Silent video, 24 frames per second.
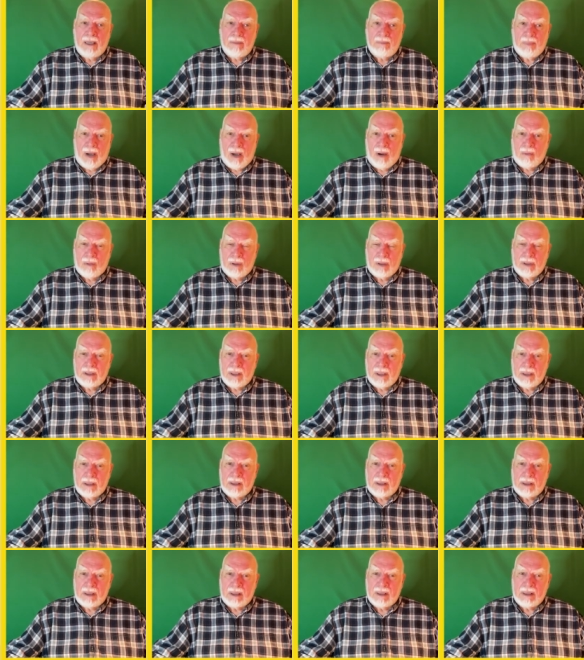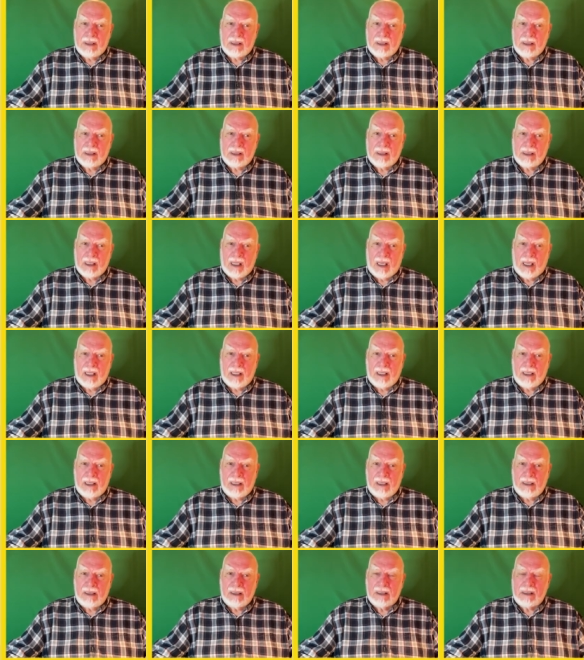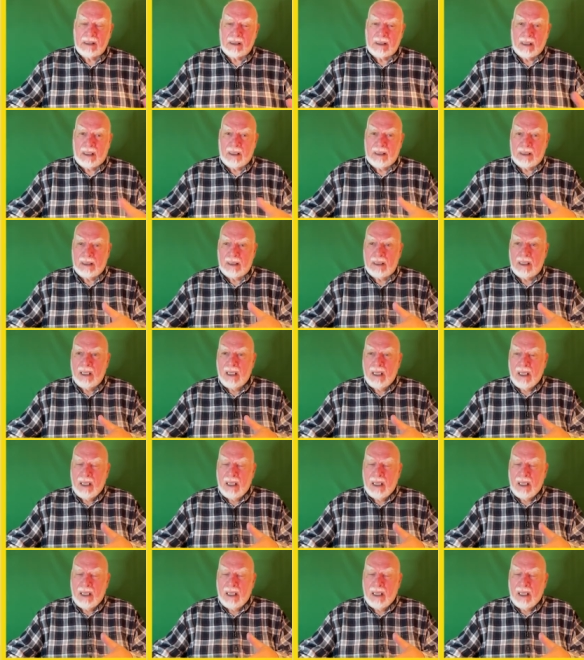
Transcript: power distance society to study